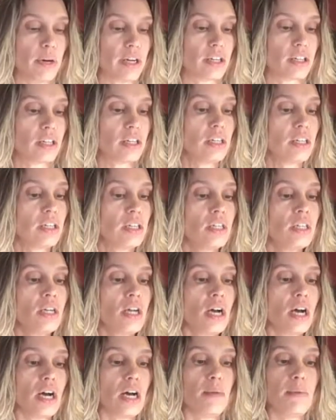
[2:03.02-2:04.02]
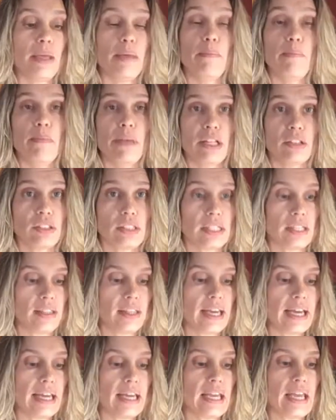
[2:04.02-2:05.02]
butter and melted
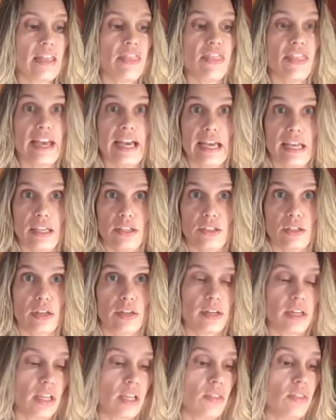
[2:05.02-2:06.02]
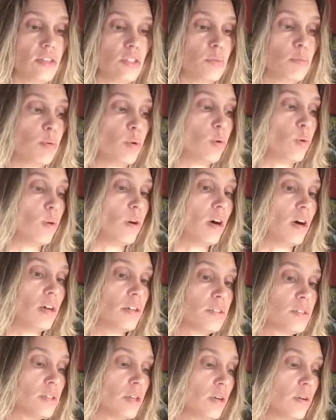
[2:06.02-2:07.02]
that, and that is already in this bowl
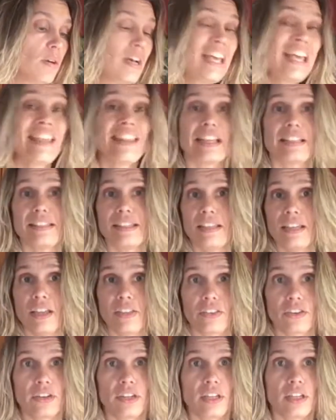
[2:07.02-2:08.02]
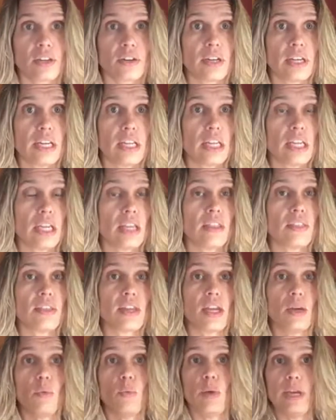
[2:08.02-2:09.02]
also. That's another ingredient
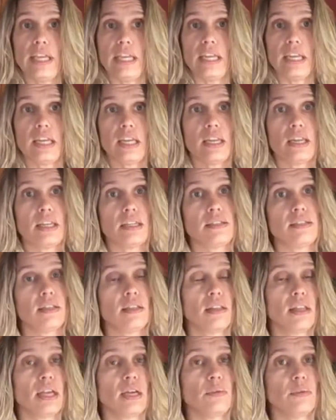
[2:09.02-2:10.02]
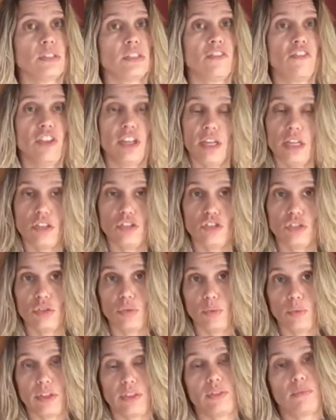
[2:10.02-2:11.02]
that I waited until I was finished
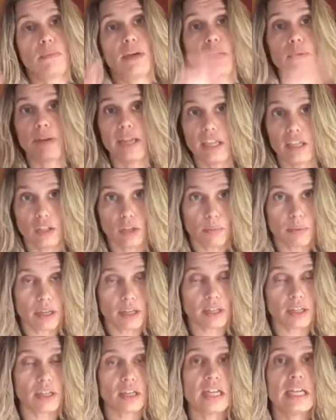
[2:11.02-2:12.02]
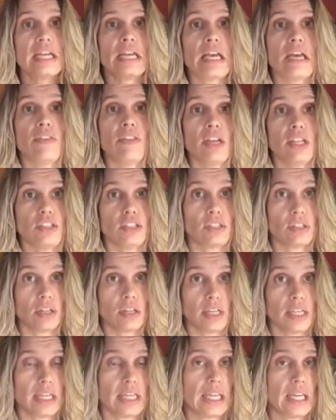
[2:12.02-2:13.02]
with my regular butter, and then I
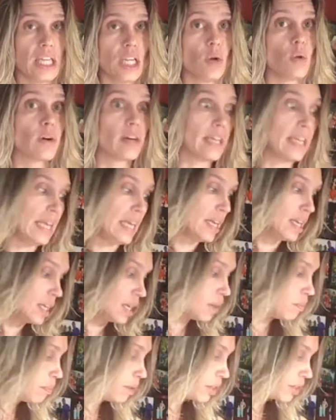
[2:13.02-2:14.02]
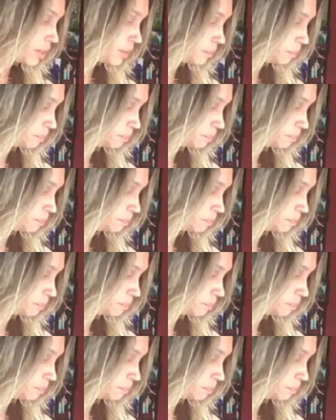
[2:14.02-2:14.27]
started getting organic butter.